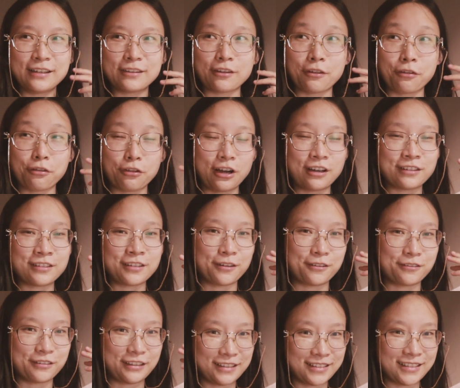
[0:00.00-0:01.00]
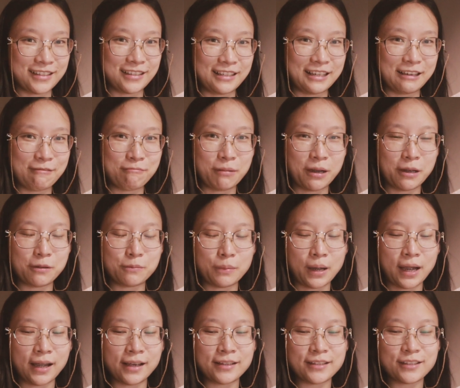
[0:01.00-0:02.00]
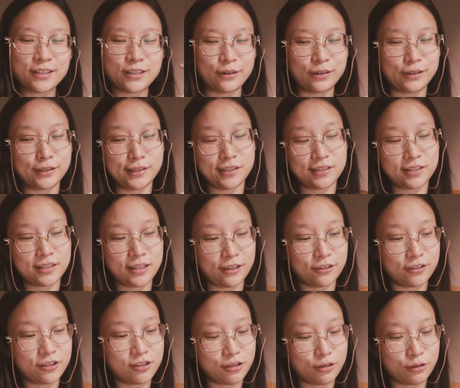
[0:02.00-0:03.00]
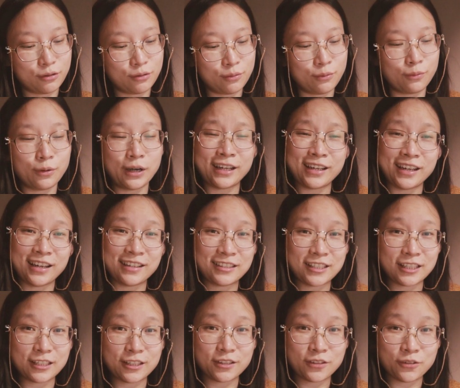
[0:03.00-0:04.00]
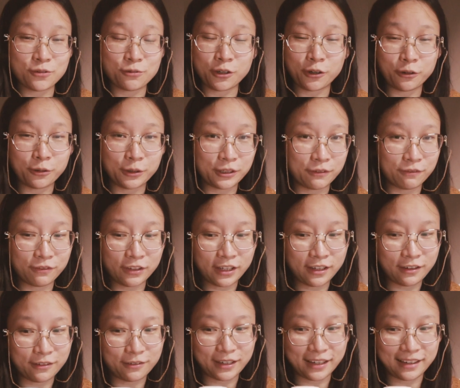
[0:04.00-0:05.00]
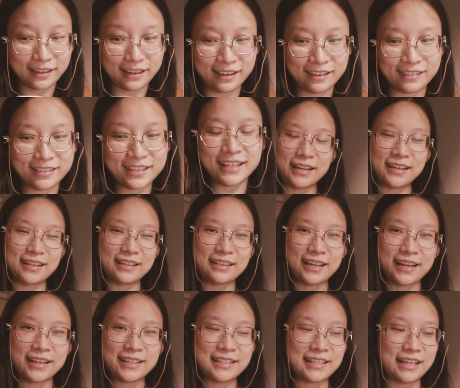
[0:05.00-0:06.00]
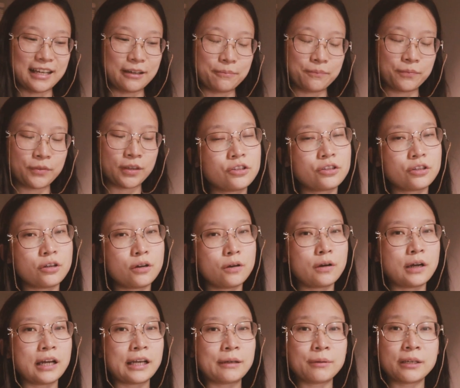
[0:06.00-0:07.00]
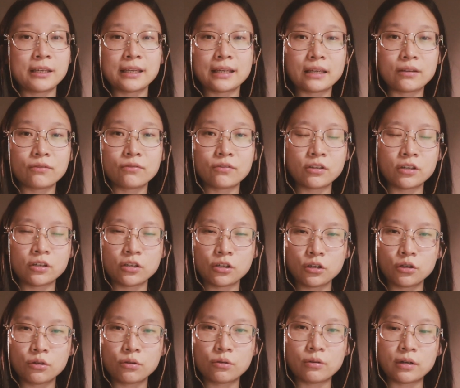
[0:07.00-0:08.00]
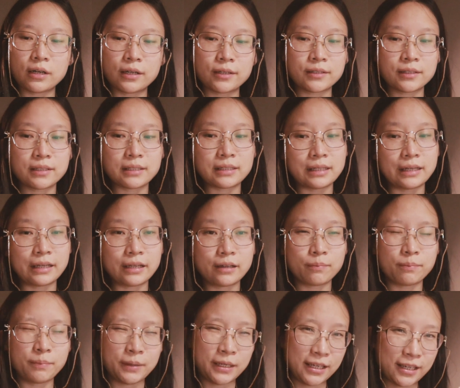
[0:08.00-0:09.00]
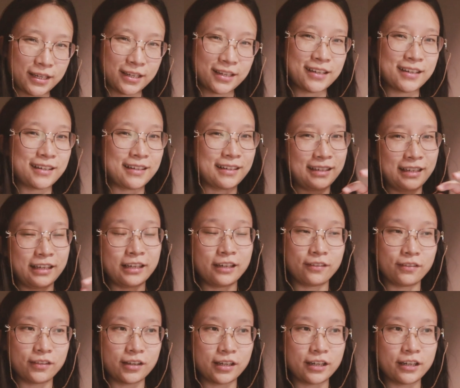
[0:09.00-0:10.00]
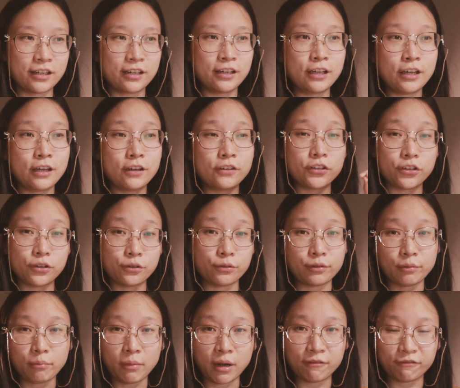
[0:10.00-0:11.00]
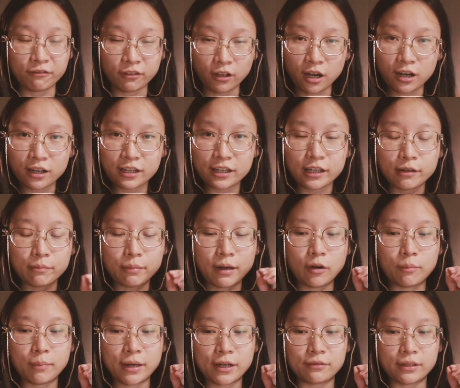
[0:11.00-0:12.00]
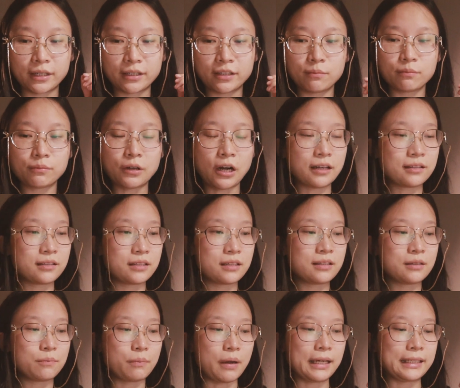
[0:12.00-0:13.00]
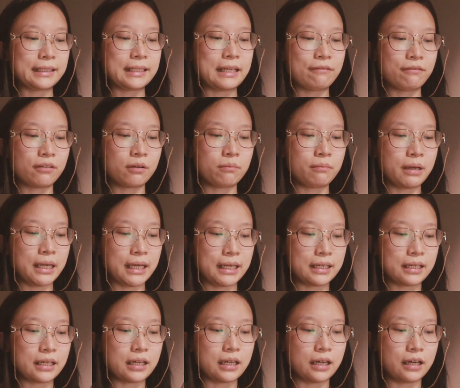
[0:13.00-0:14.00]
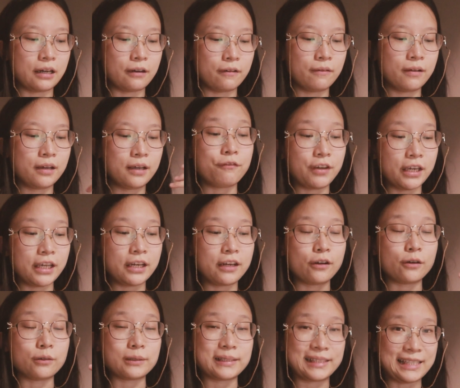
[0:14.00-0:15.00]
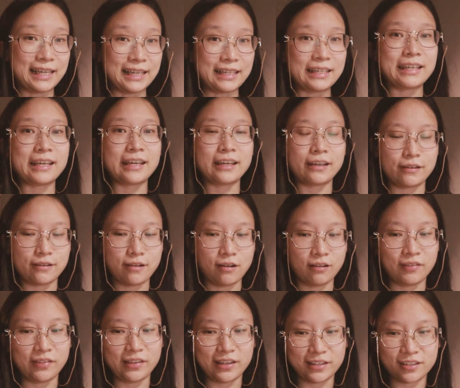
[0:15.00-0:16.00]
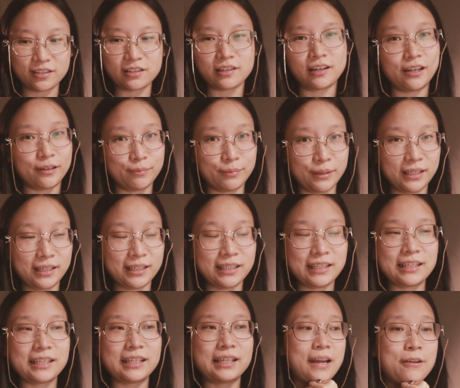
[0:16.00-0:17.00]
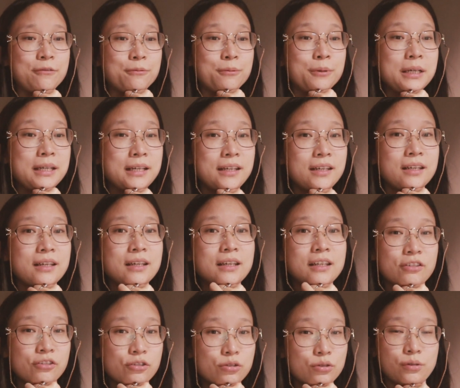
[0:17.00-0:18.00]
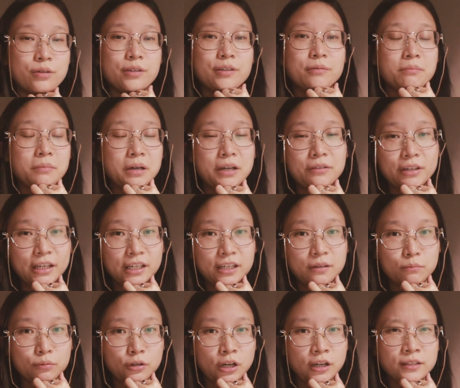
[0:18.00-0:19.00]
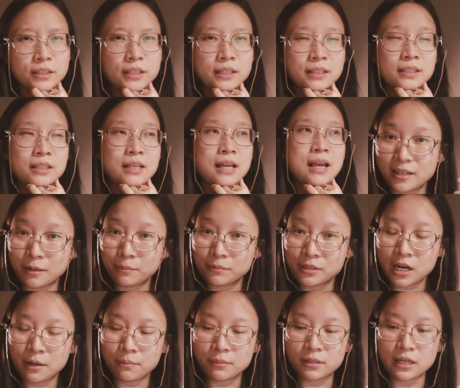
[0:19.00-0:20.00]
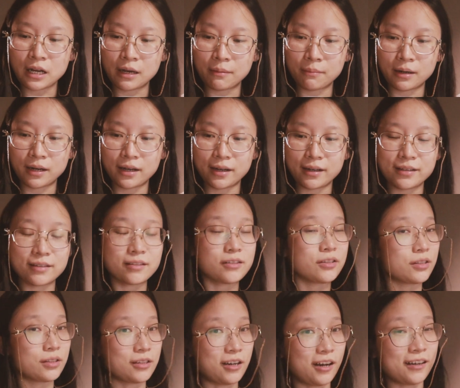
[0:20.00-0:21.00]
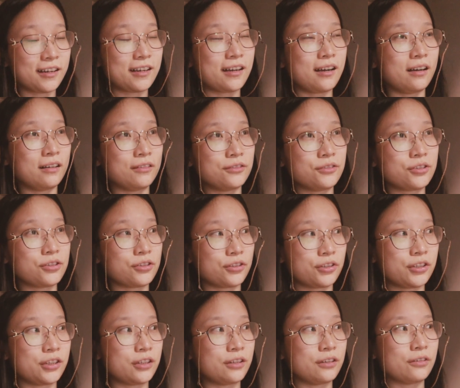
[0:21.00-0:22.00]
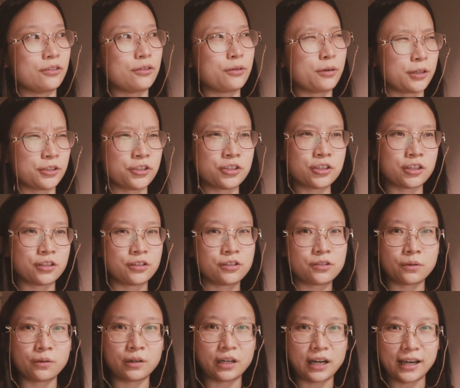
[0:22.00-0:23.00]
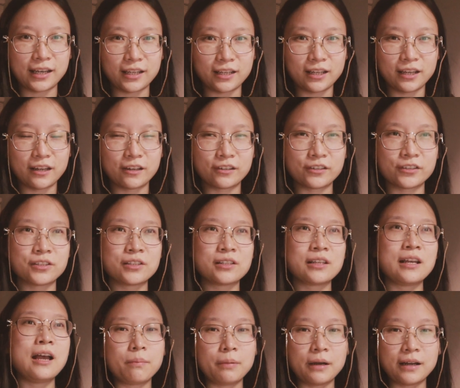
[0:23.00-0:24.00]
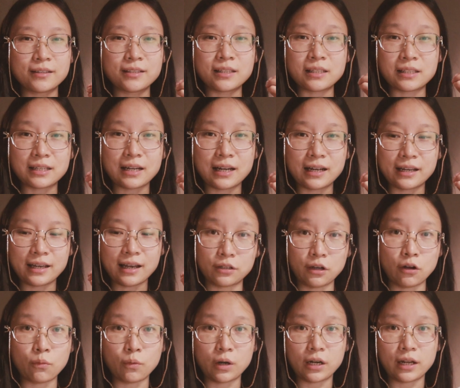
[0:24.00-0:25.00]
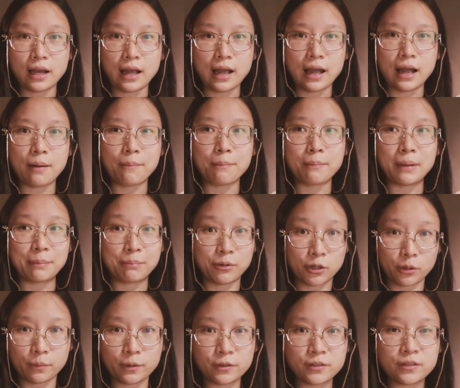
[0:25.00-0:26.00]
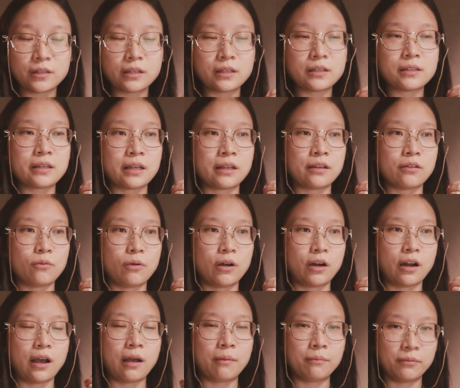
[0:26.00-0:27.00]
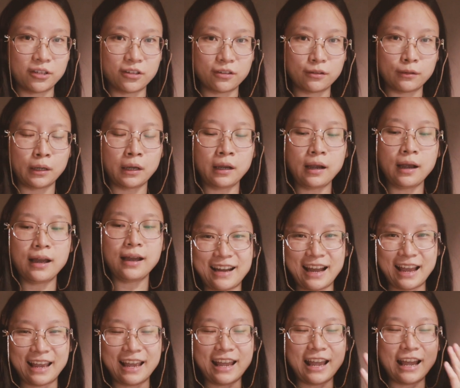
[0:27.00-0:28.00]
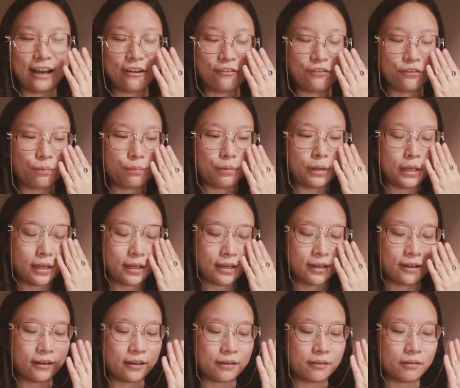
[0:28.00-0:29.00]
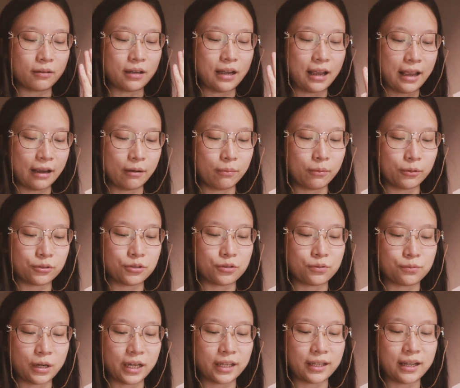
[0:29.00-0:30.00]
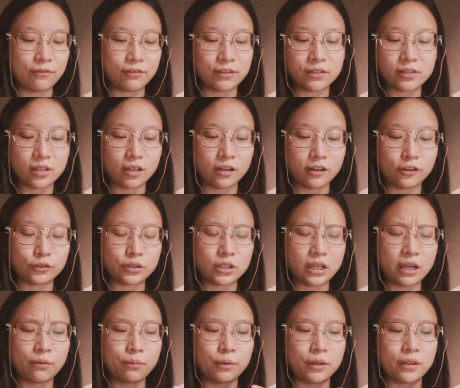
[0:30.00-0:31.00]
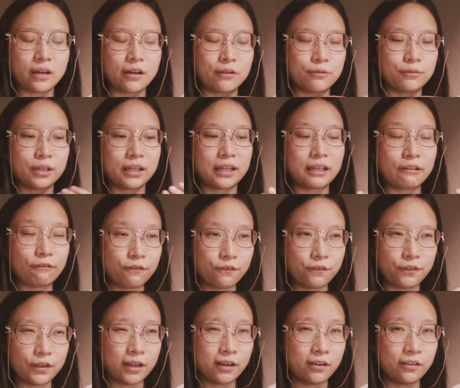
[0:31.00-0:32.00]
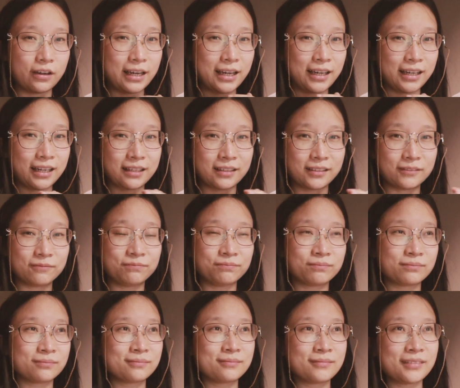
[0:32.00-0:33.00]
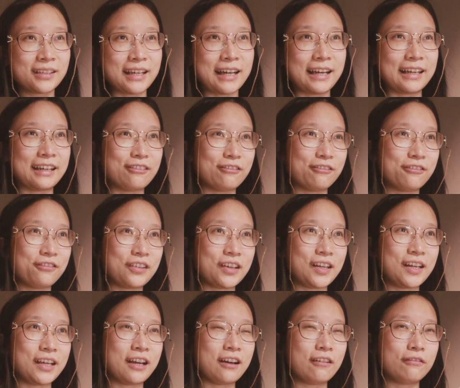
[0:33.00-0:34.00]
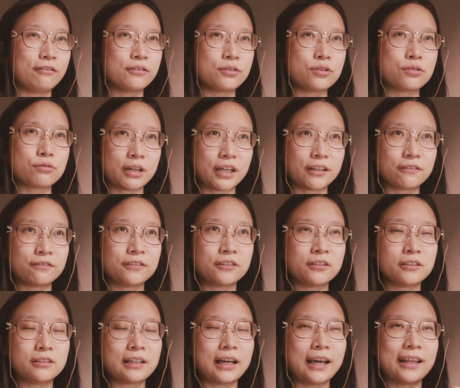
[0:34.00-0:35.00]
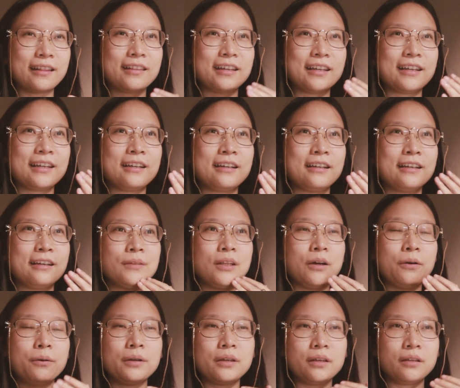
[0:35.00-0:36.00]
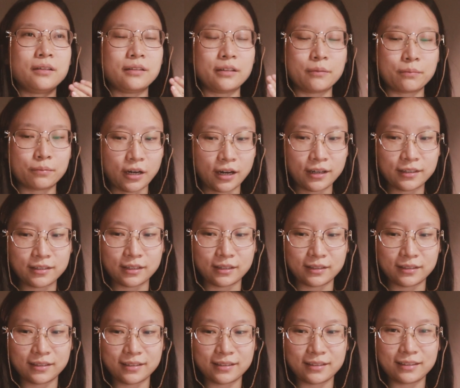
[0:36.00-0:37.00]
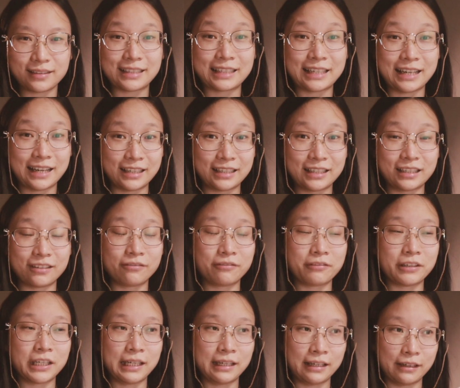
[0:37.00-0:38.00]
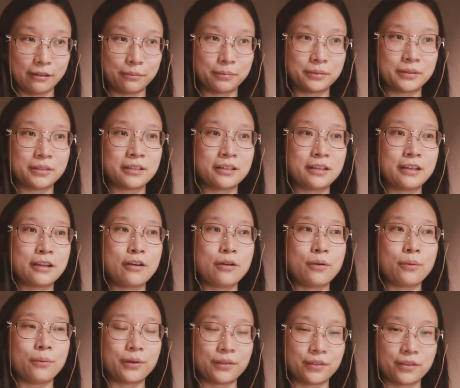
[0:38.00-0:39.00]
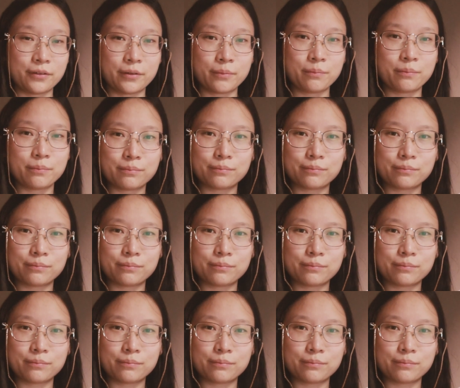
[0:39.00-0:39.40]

The thoughts are racing in my mind, so I decided to, why not just record a video right now at the nighttime. So I've been giving you a sneak peek here and there during my vlog about my writing process, but I never made a video dedicated on this topic. I really enjoy my writing process. Sometimes I might stuck on certain questions or ideas, but since I know what my purpose is and what I'm doing, I have been able to write every single day without really feel any kind of feeling of dreadful. I think knowing the process kind of helped with the